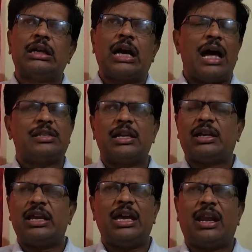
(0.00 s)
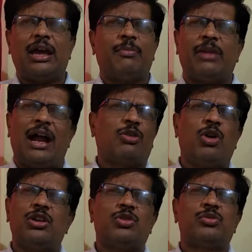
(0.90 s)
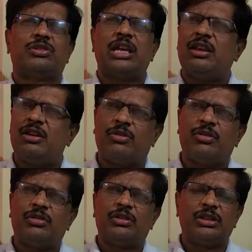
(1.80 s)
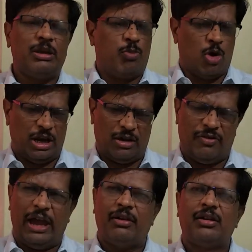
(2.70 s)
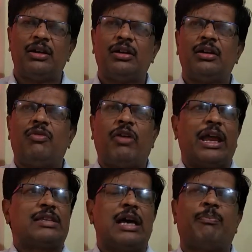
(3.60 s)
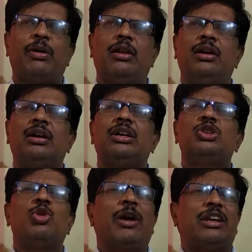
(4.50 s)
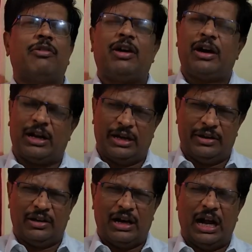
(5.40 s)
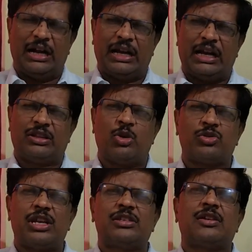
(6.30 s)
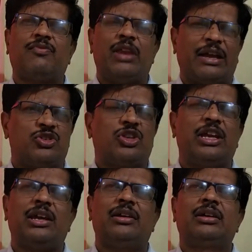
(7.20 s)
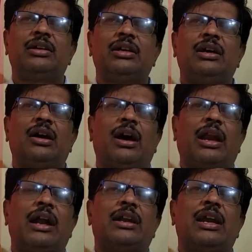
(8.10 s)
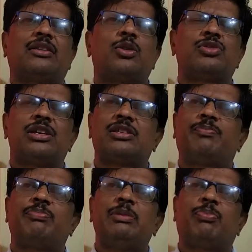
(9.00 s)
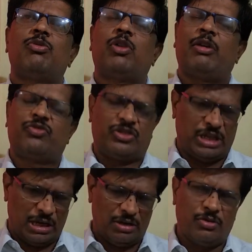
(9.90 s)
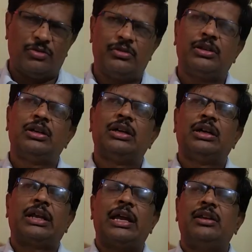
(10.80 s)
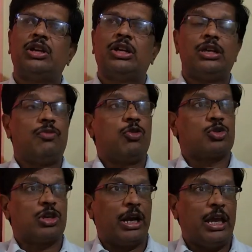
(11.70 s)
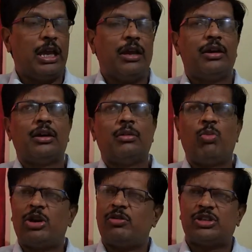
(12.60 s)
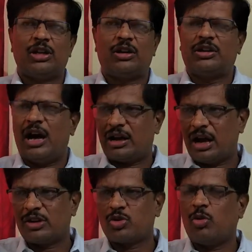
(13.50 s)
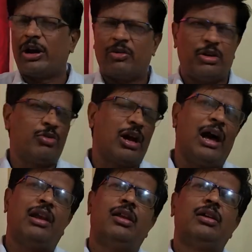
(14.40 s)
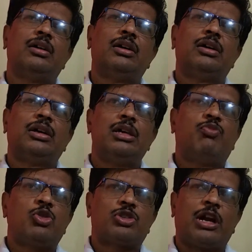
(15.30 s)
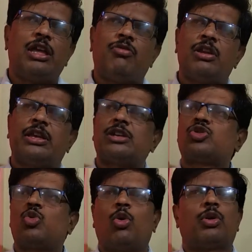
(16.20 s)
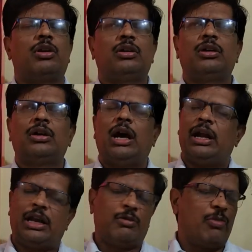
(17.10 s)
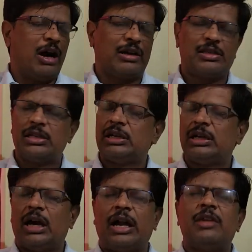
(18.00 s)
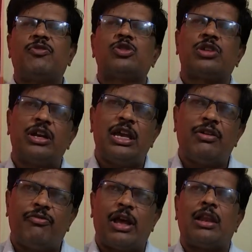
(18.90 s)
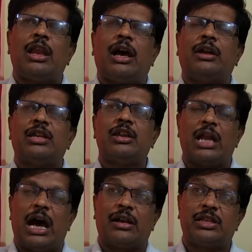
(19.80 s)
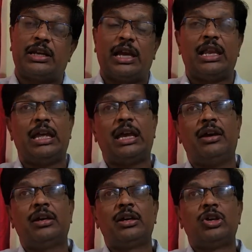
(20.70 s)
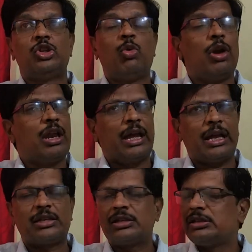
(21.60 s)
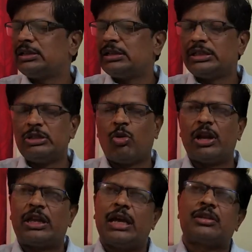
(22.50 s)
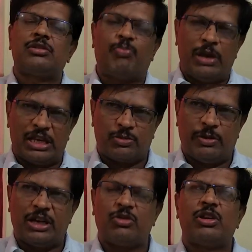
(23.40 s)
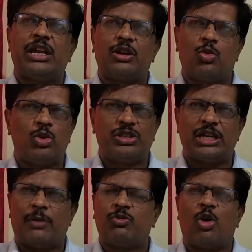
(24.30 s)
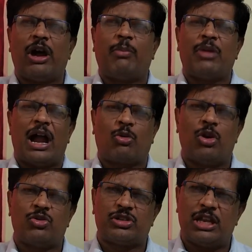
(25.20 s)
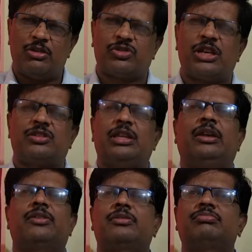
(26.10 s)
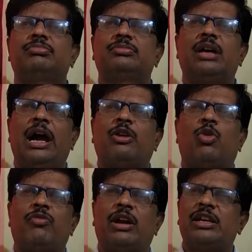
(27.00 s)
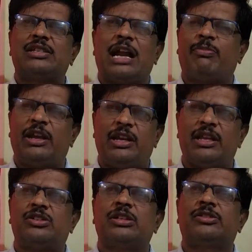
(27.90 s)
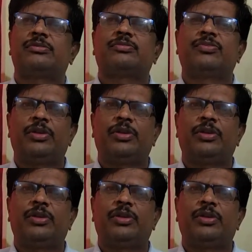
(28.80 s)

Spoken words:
concentrate. Here I am not going to tell you the boring way. For example, you might have heard hundred thousands of lecturing or hundred thousands of people would have tell you, right? If you study motivational talk also, whatever you call, if you study, you will get score 100 marks, and if you study well 10 hours a daily, you will get placement, you will get good job. No, I am not going to tell you such things. I don't want, it's not my intentions.